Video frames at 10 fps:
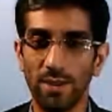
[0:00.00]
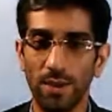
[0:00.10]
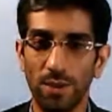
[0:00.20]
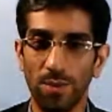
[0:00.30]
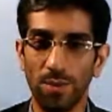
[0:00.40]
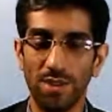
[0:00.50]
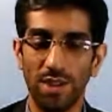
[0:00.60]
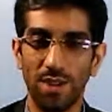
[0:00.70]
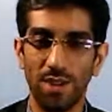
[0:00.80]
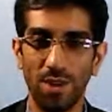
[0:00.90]
Thank
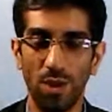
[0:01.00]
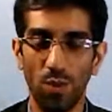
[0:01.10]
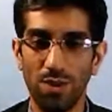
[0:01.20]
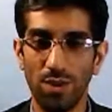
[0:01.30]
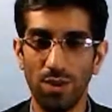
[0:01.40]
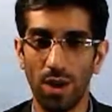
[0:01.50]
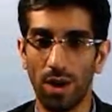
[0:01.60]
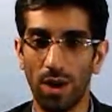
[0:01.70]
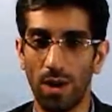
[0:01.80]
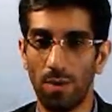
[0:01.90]
you, Mr. Tesanovic.